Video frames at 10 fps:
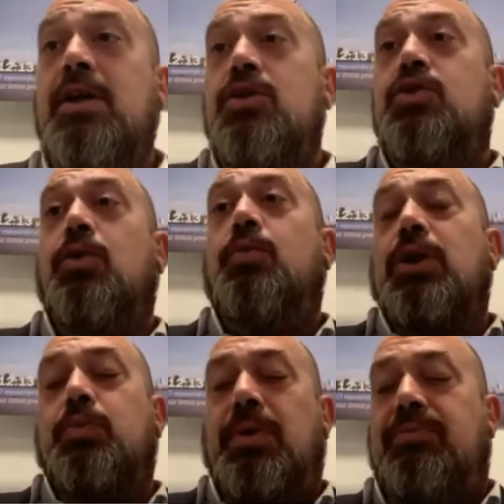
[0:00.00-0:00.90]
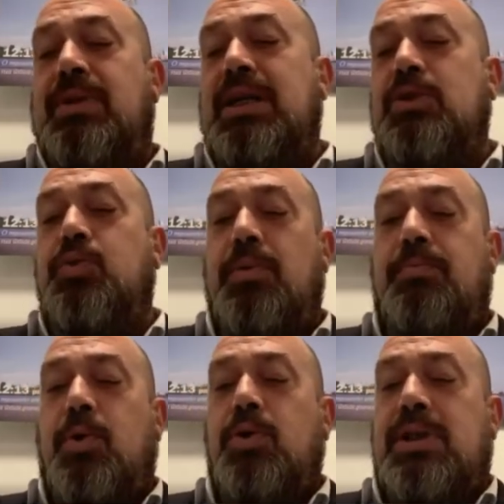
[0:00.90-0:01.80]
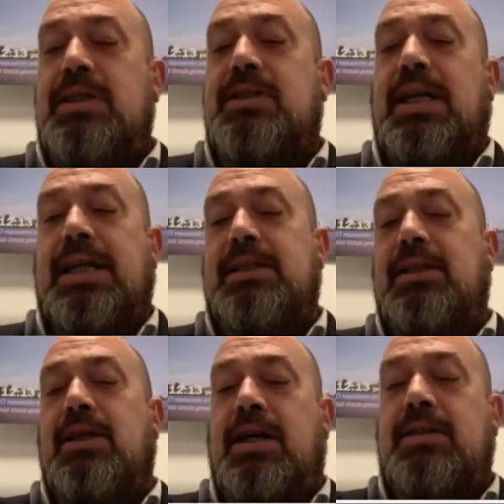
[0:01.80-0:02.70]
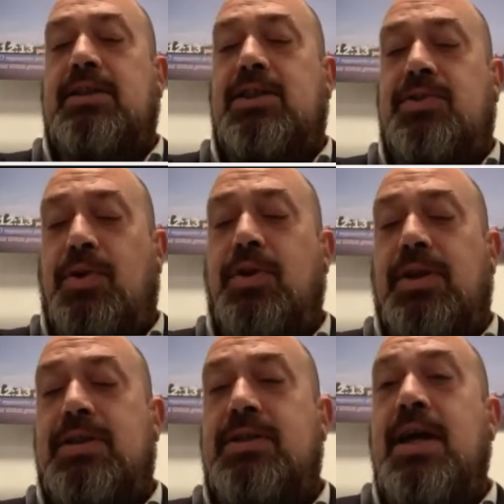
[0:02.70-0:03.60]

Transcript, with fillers: So, what we've done is we've brought in selected artists for this